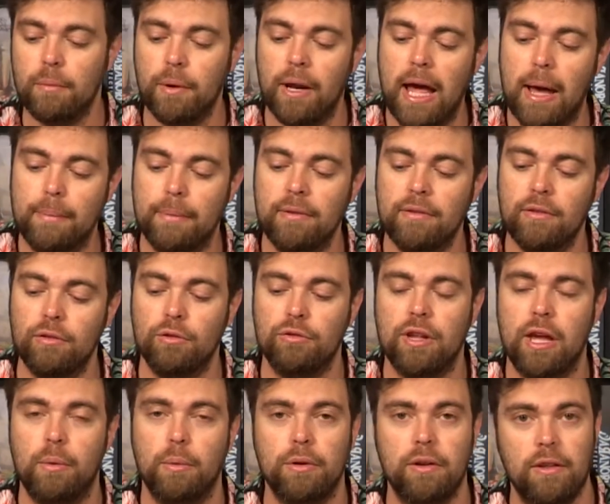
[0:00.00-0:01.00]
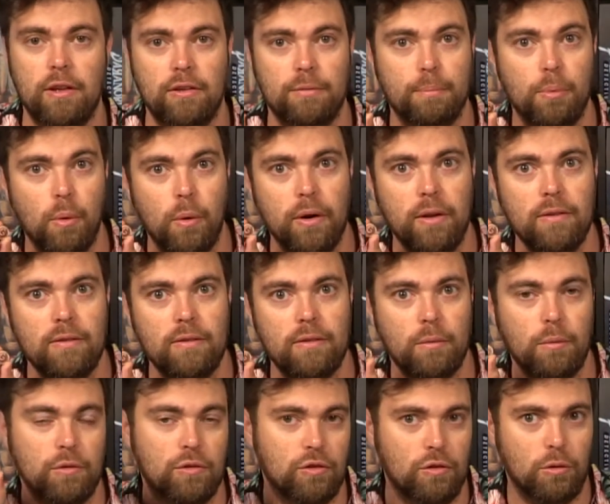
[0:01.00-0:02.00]
What happens is you'll take one of these points,
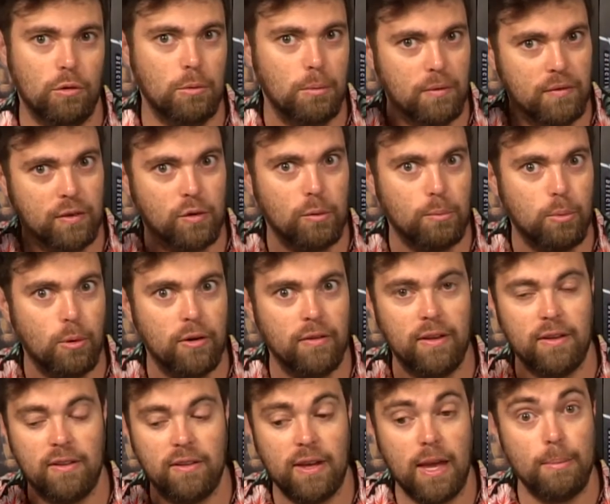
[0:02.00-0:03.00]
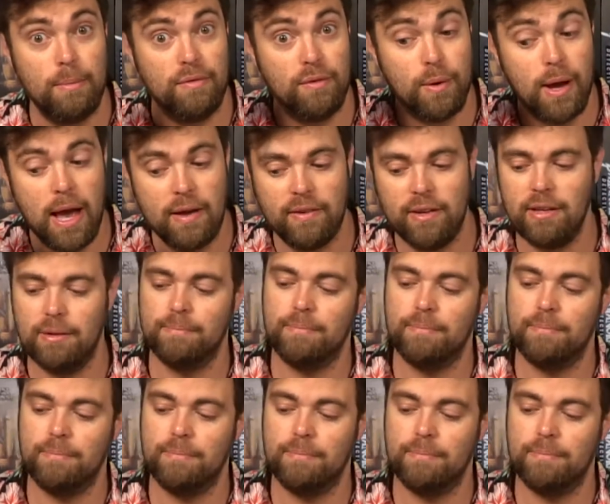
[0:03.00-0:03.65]
which is going to be a victory point at the end of the game if you have it,